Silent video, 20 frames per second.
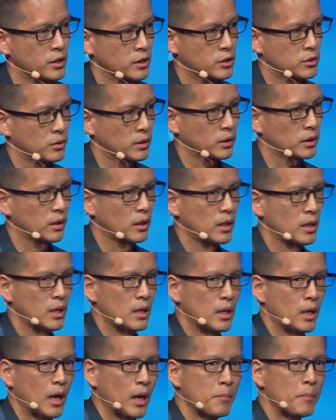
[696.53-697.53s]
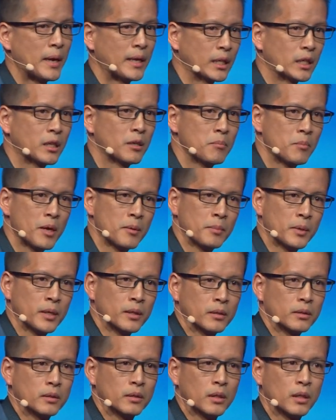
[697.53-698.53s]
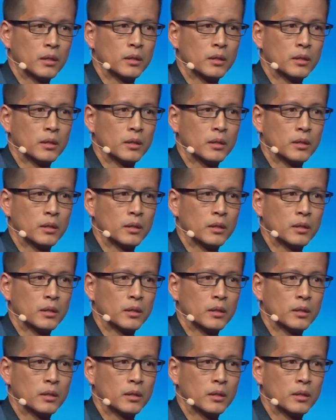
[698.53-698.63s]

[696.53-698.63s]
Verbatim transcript: district, uh, made a commitment